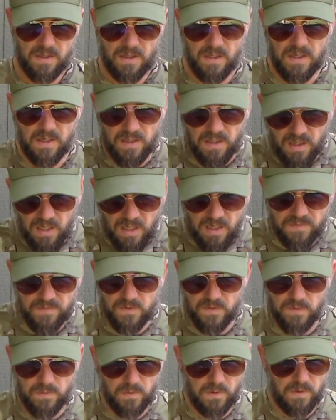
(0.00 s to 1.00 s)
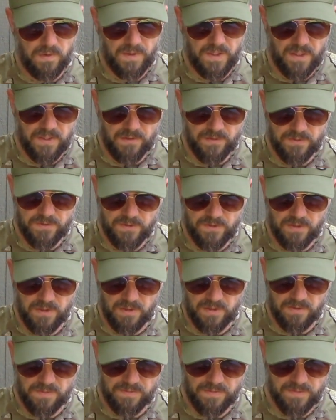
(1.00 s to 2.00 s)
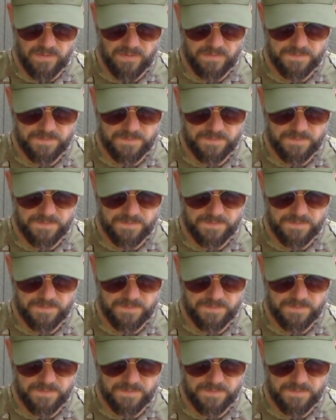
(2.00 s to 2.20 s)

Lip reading: and then you have to do all that other stuff.